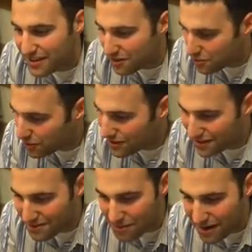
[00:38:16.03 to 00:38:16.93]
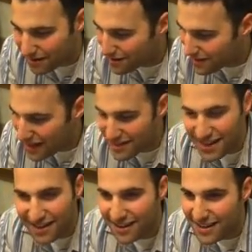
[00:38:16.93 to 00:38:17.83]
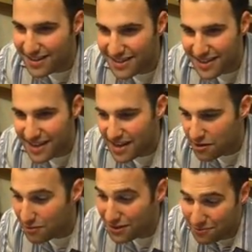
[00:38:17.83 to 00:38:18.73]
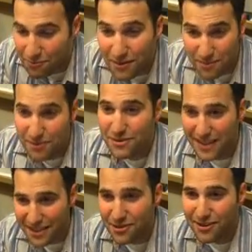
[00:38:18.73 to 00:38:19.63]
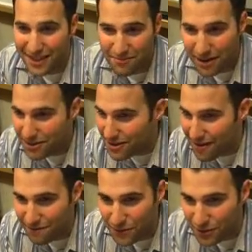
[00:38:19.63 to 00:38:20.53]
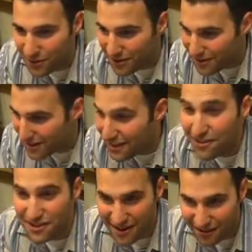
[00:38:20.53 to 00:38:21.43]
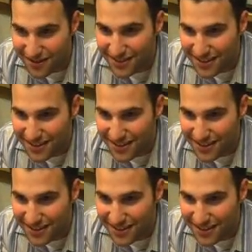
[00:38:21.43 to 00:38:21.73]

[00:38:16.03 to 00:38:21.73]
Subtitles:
It's a switch on the compiler /analyze, which is what we've been using internally at Microsoft for years now.